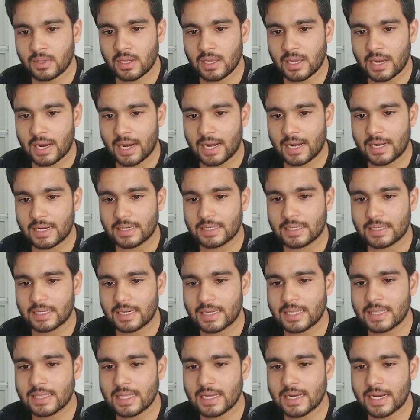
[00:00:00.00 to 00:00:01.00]
and
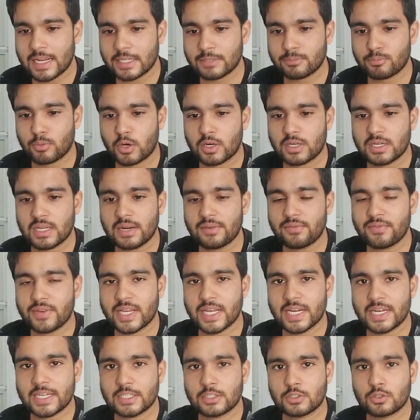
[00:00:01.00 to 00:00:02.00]
in the next pointer we
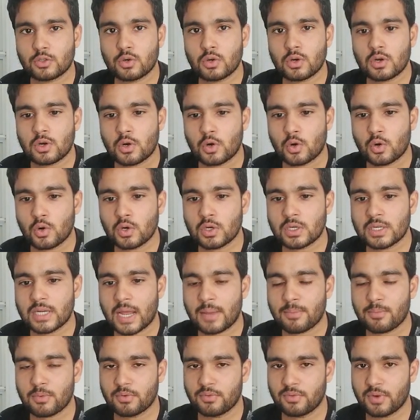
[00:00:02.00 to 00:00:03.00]
can store node
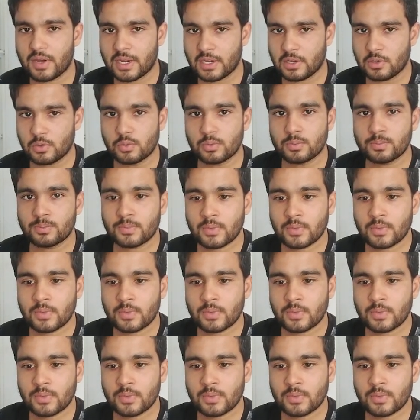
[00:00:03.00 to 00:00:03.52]
type of value.